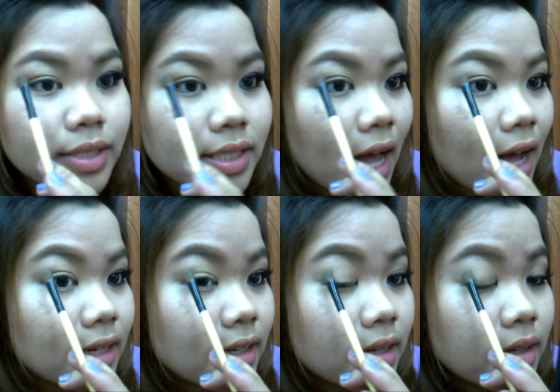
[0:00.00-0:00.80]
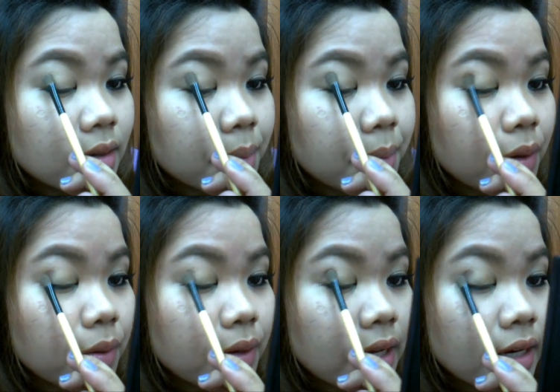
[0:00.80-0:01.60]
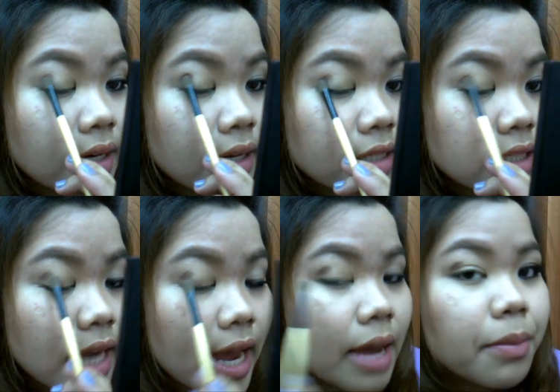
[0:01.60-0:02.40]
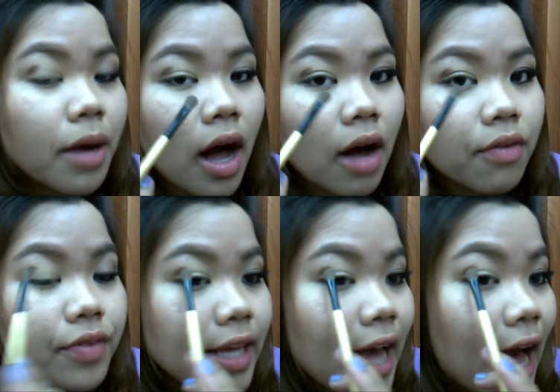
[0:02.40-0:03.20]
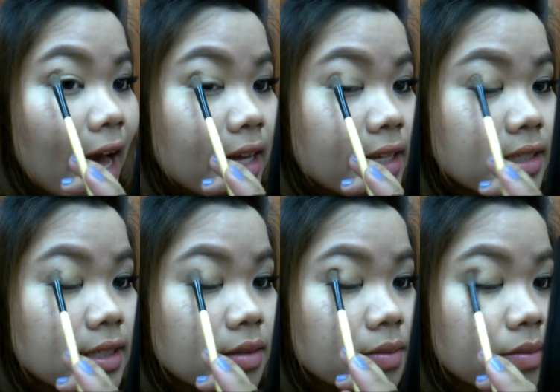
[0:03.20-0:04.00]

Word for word: to start building the shape of the eyes.